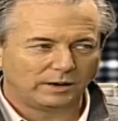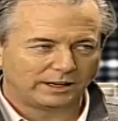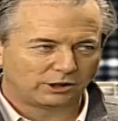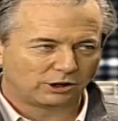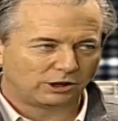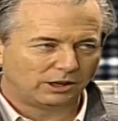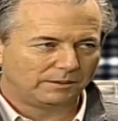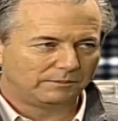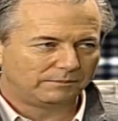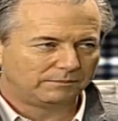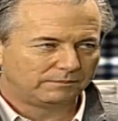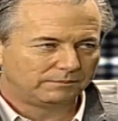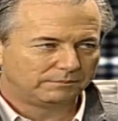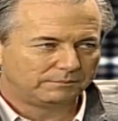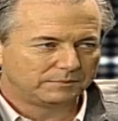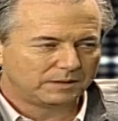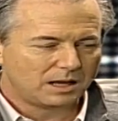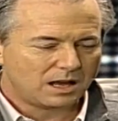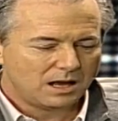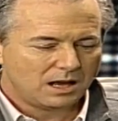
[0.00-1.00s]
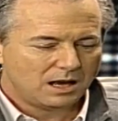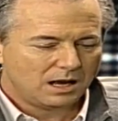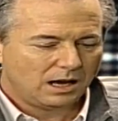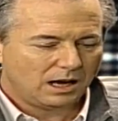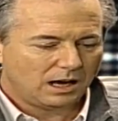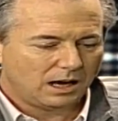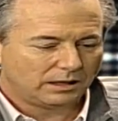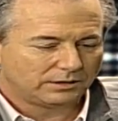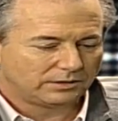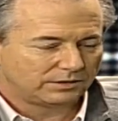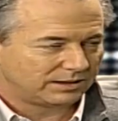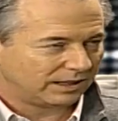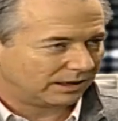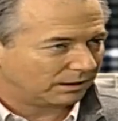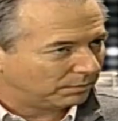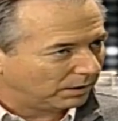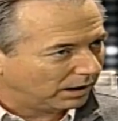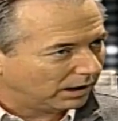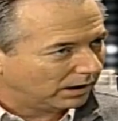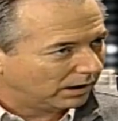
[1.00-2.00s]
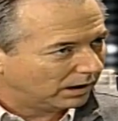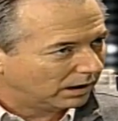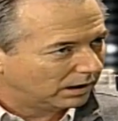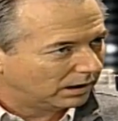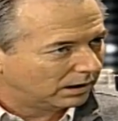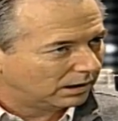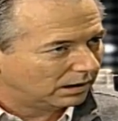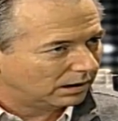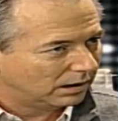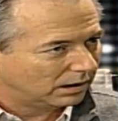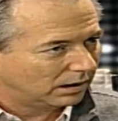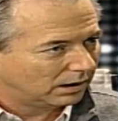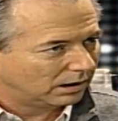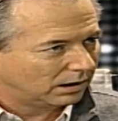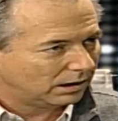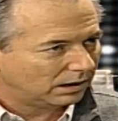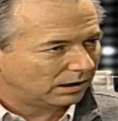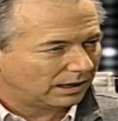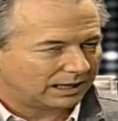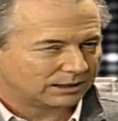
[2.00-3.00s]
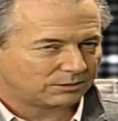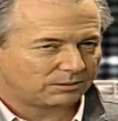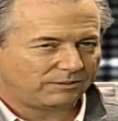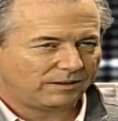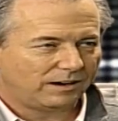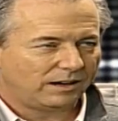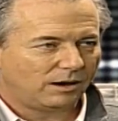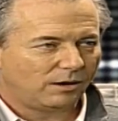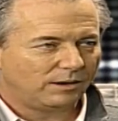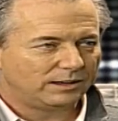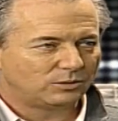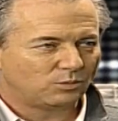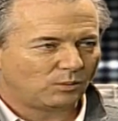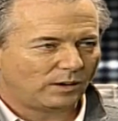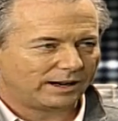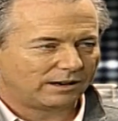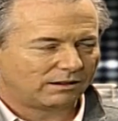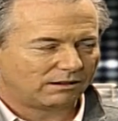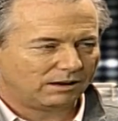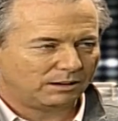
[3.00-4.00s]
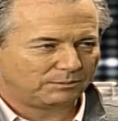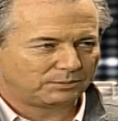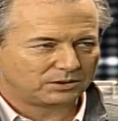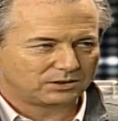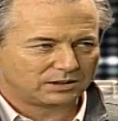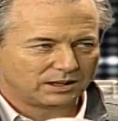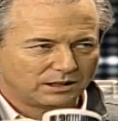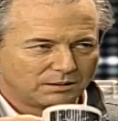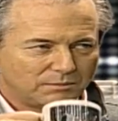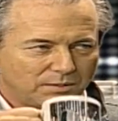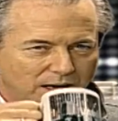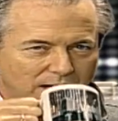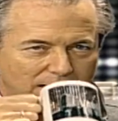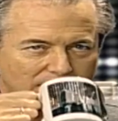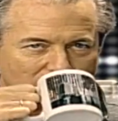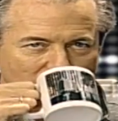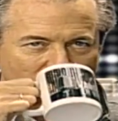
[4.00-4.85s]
Wake, wake her up. Her up. Uh, to say goodbye. Ask me if I always wake her up to say goodbye.